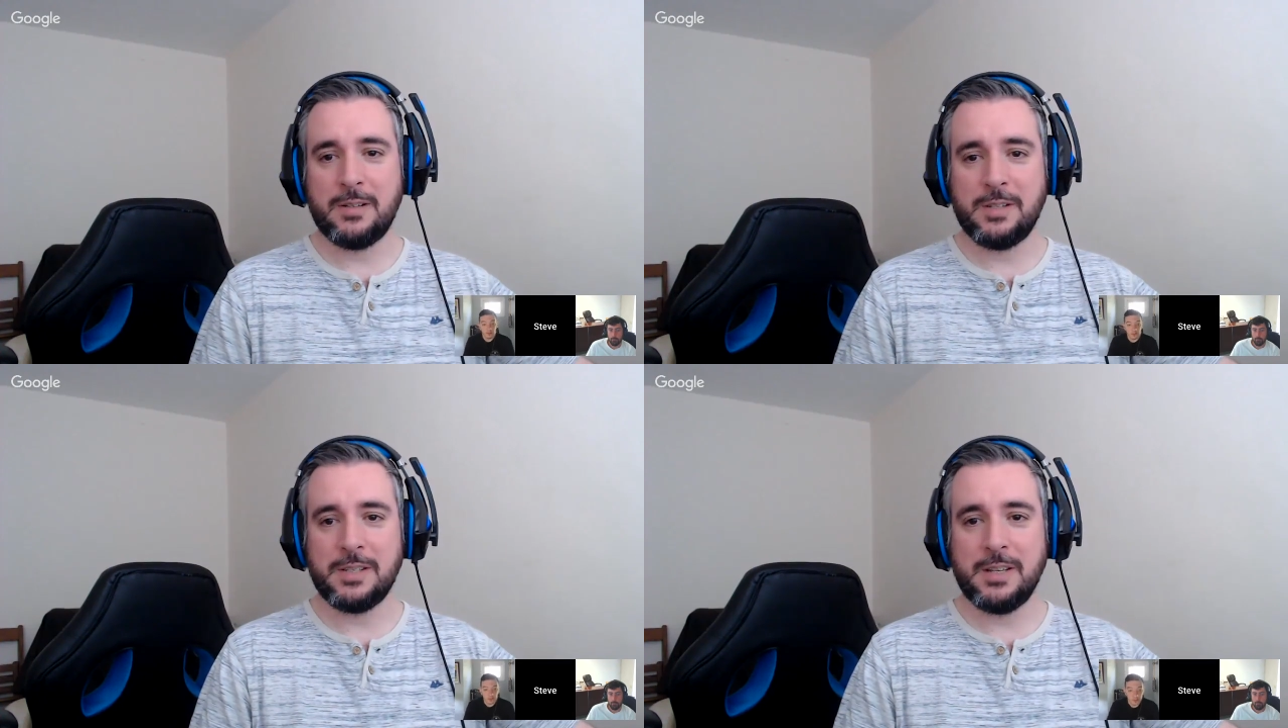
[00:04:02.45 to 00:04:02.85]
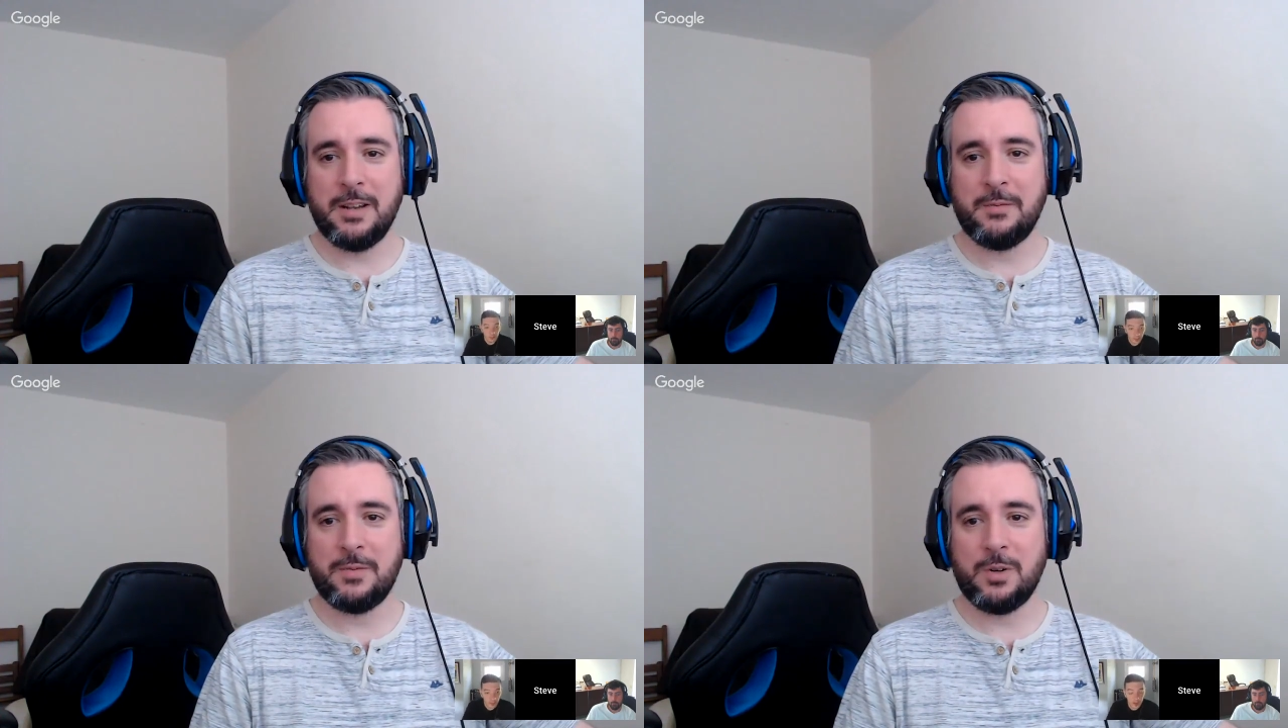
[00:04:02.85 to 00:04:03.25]
just an
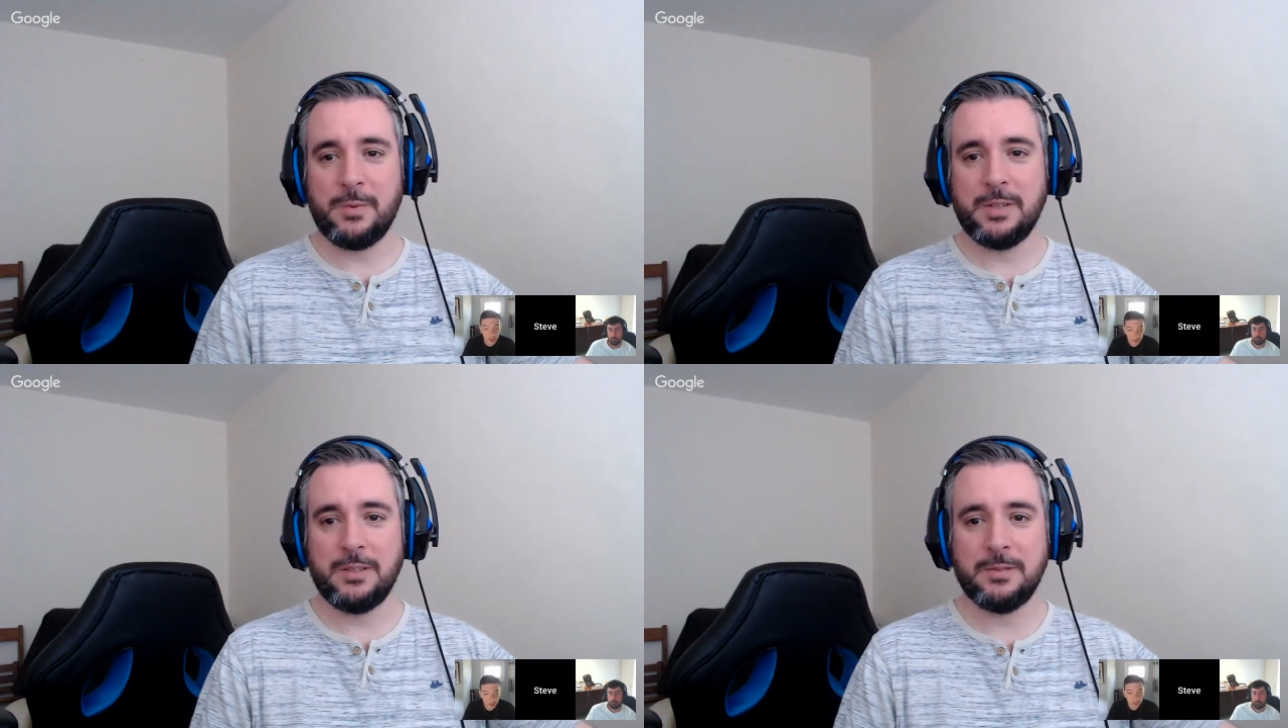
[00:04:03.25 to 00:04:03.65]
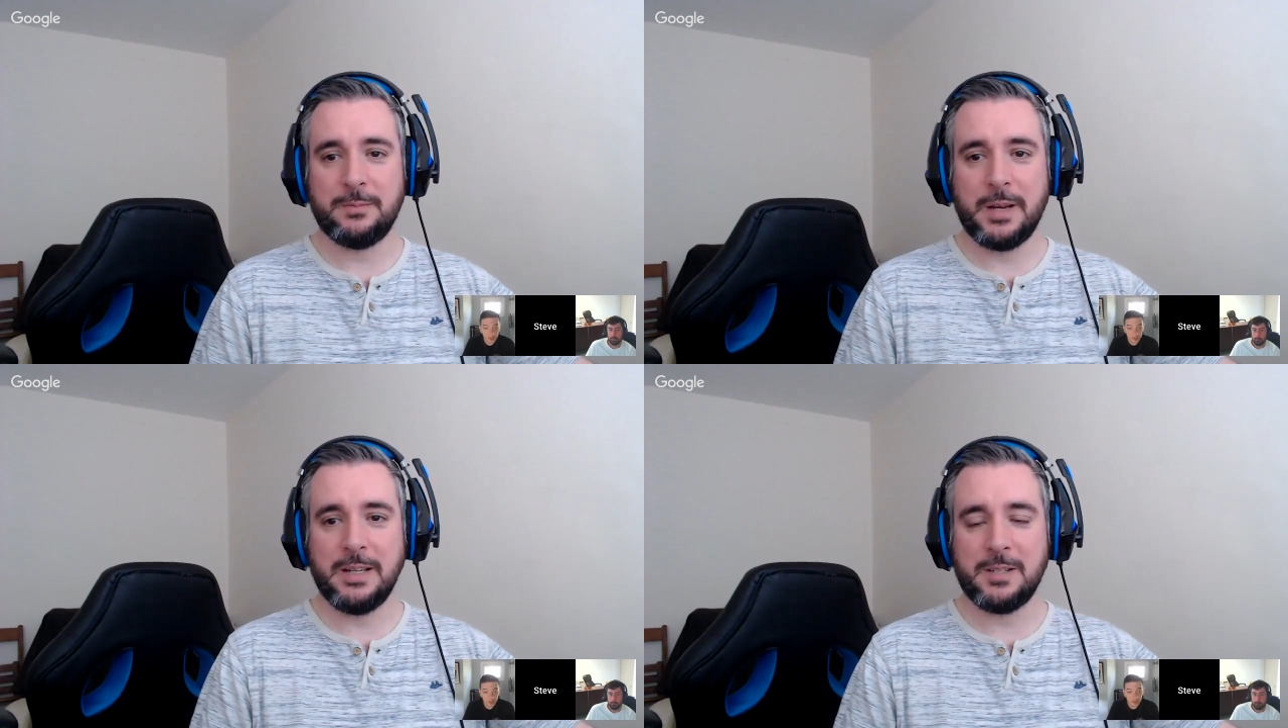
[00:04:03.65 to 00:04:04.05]
informal
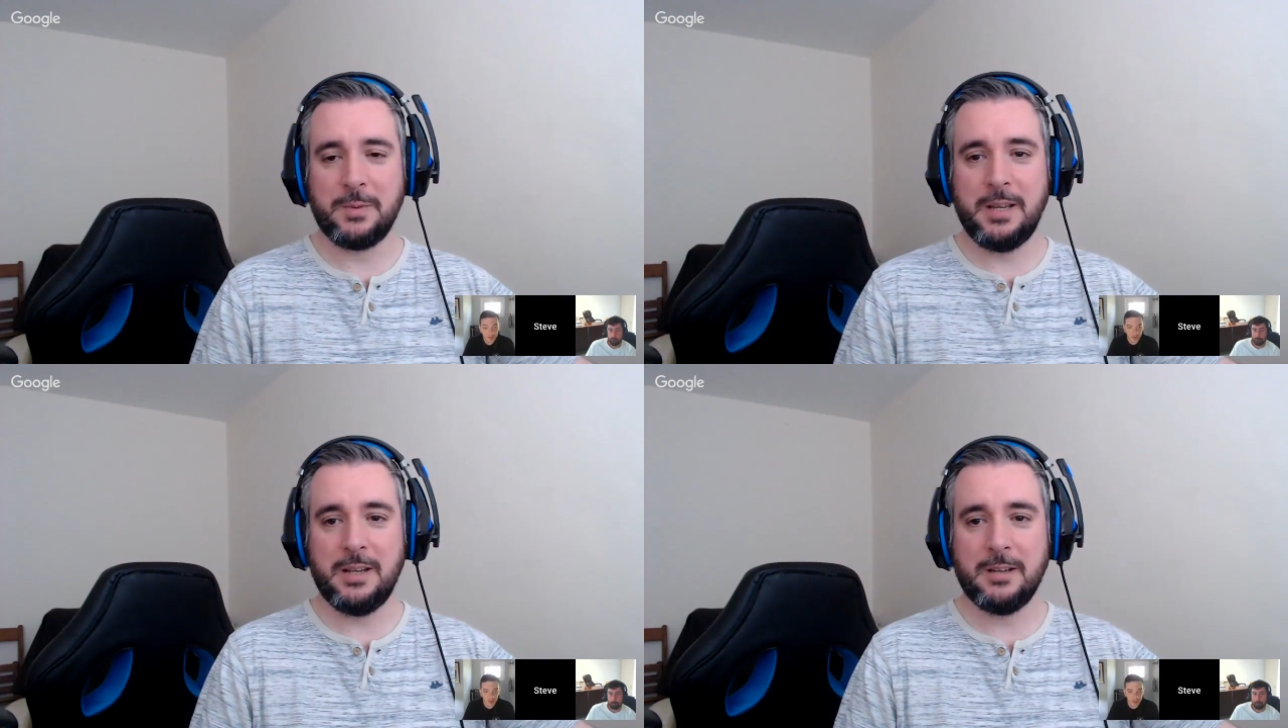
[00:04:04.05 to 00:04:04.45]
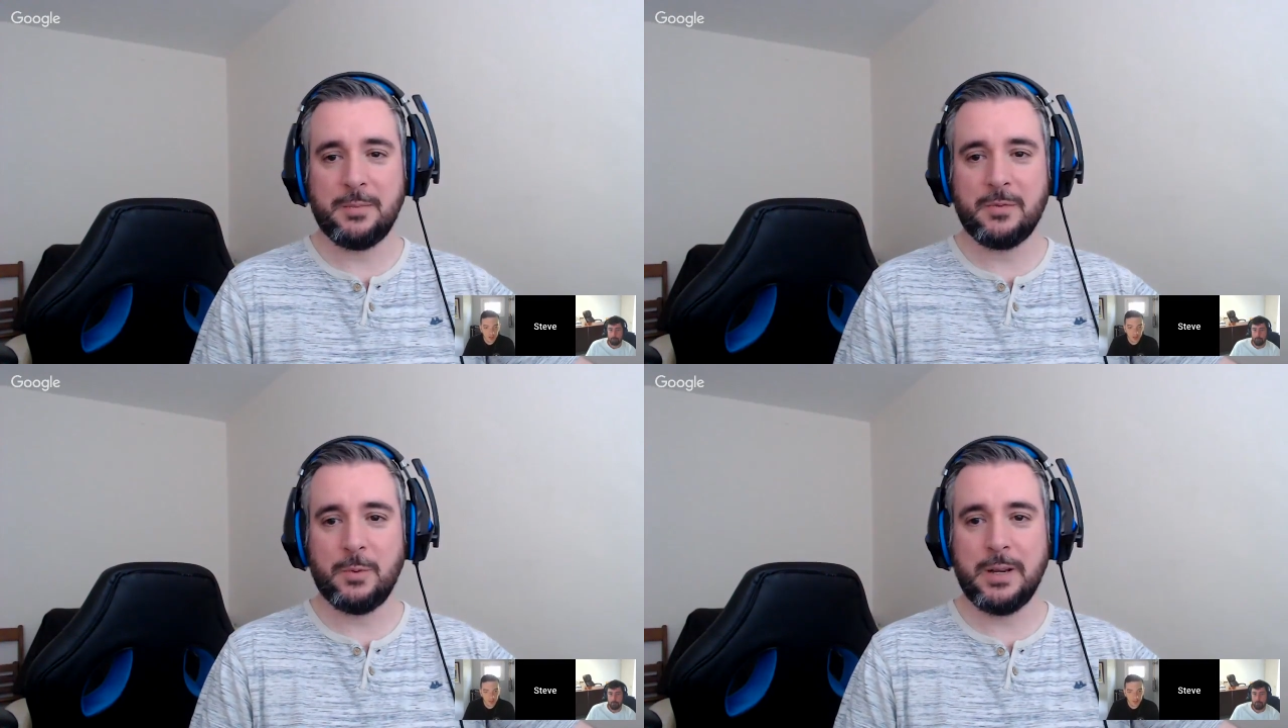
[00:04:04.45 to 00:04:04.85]
bite to eat
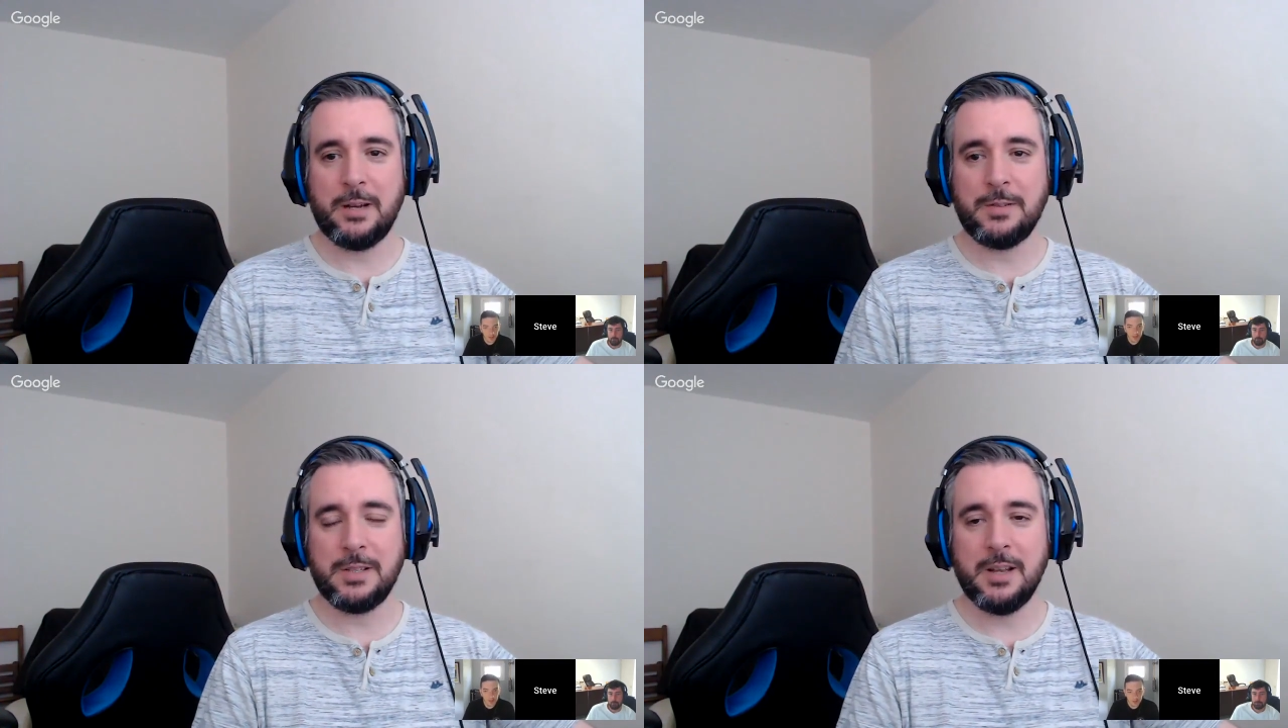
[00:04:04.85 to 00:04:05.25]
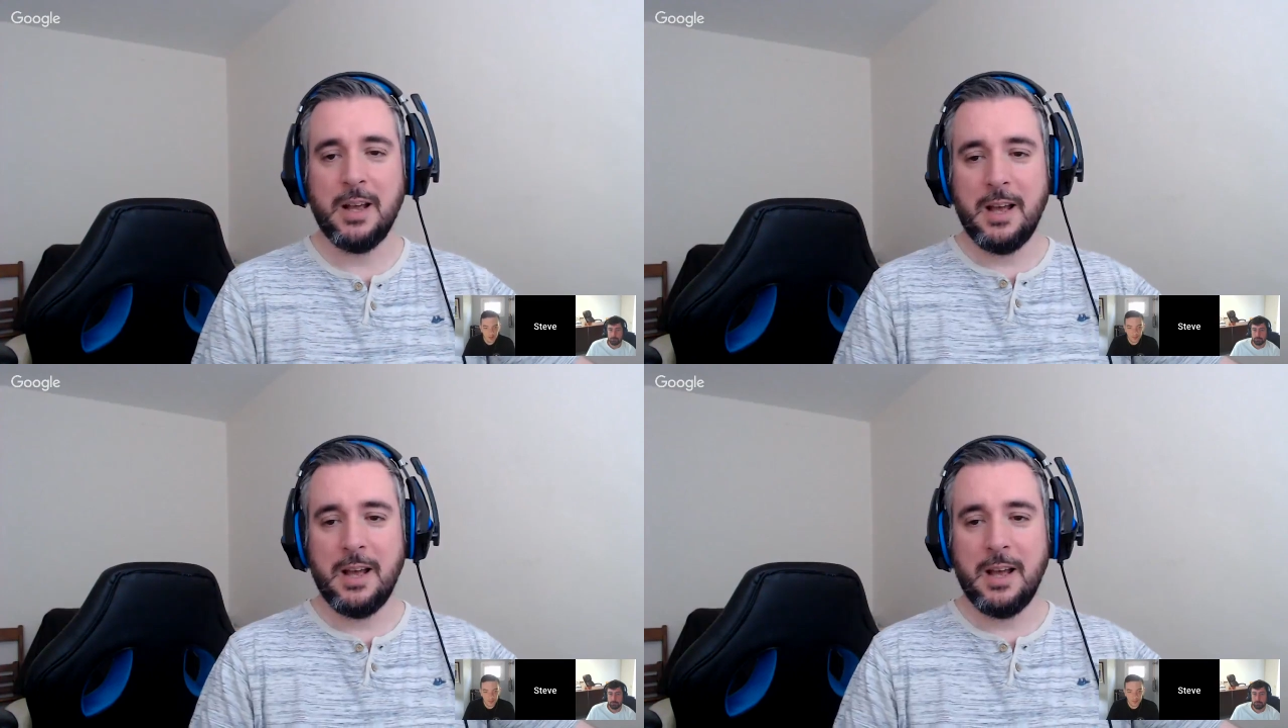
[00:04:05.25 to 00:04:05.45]
before we go to,